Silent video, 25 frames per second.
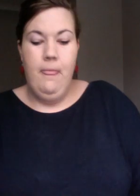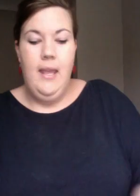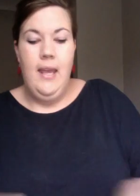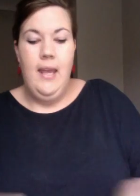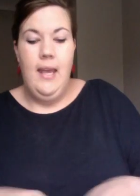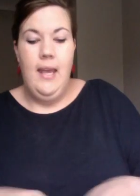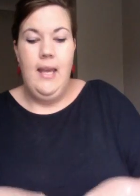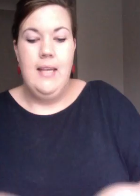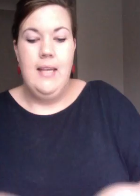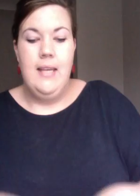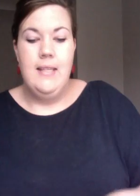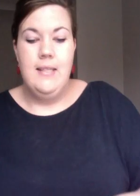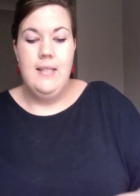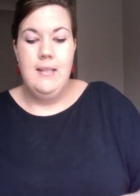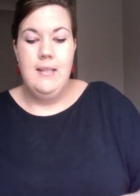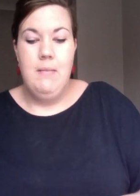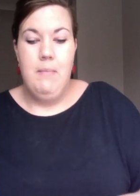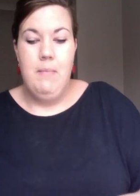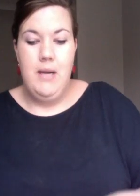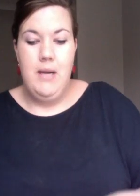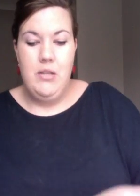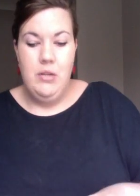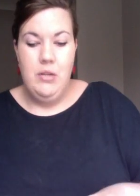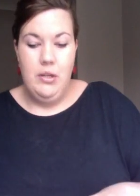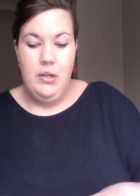is
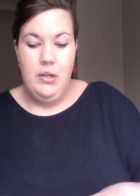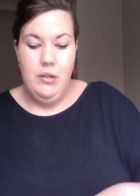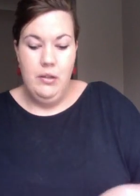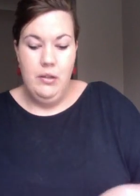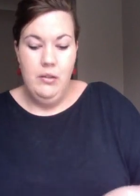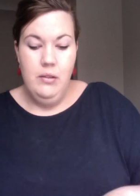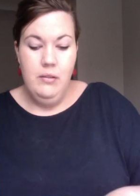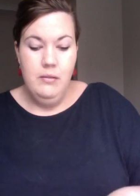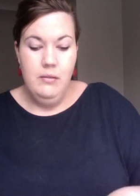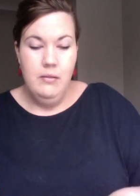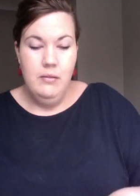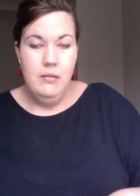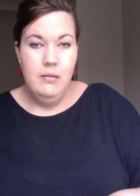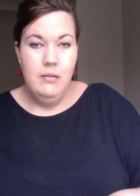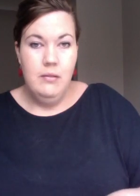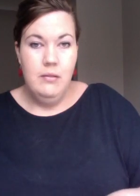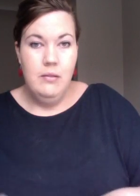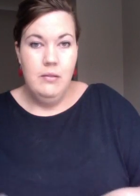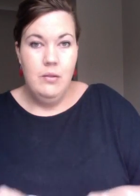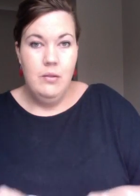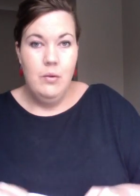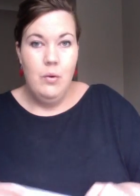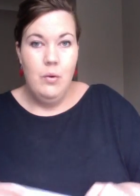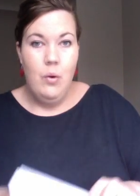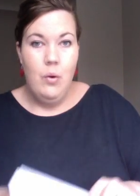symmetrical
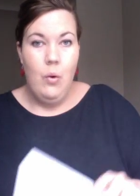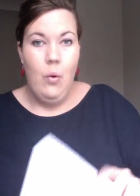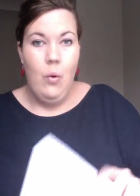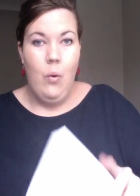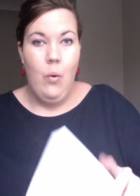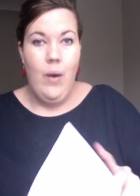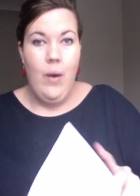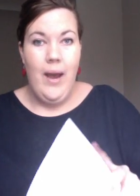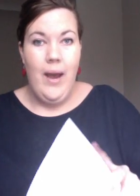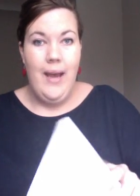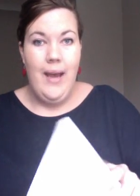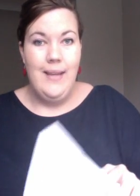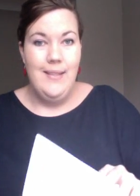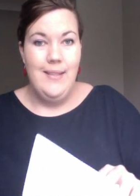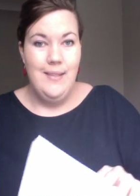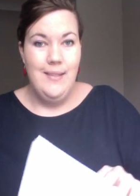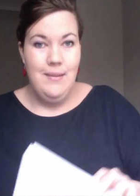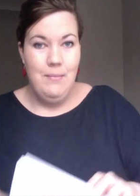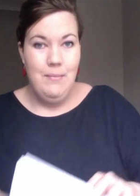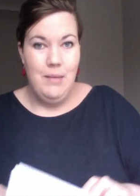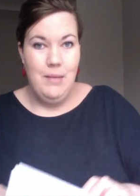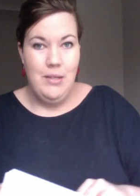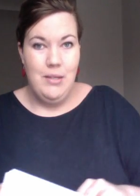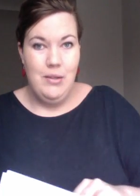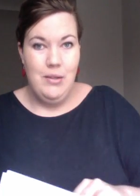or
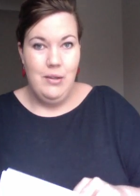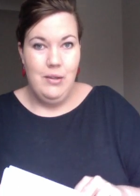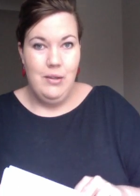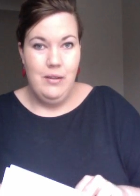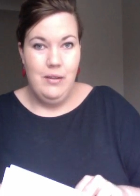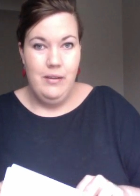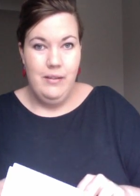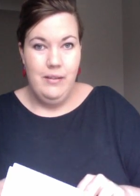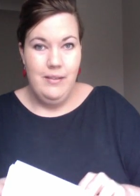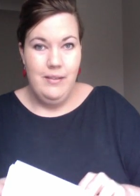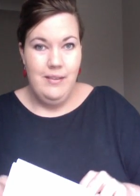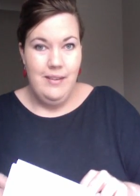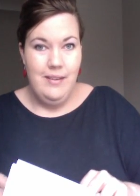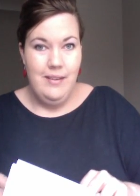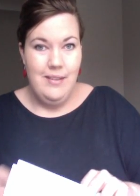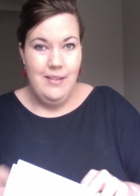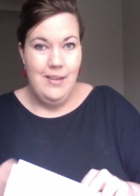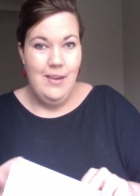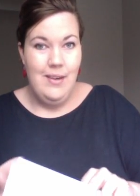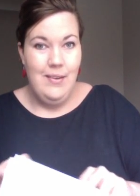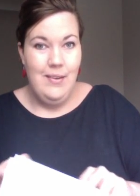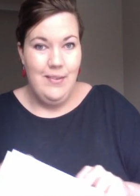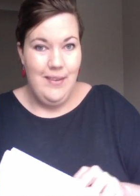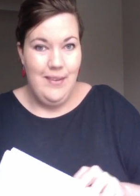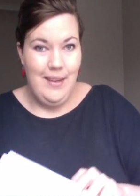asymmetrical. Do
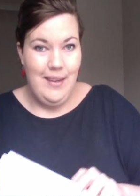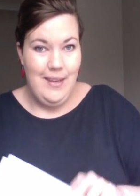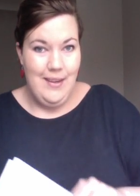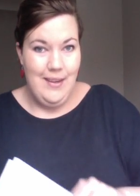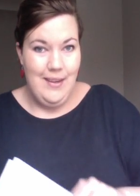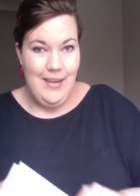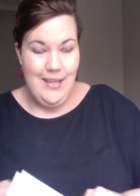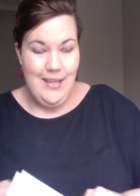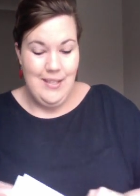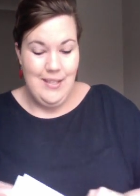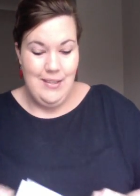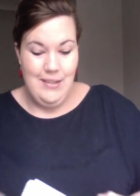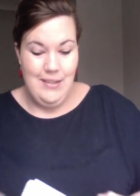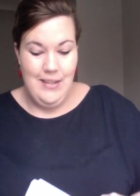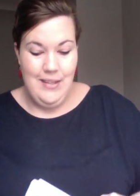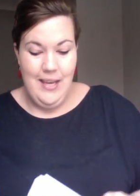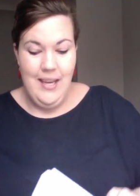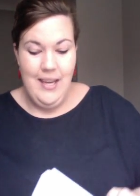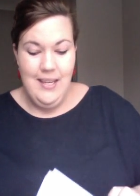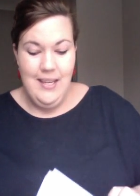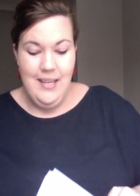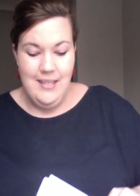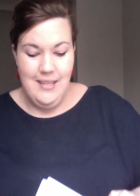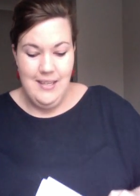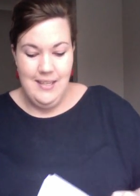you think you can do
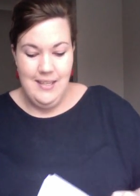that?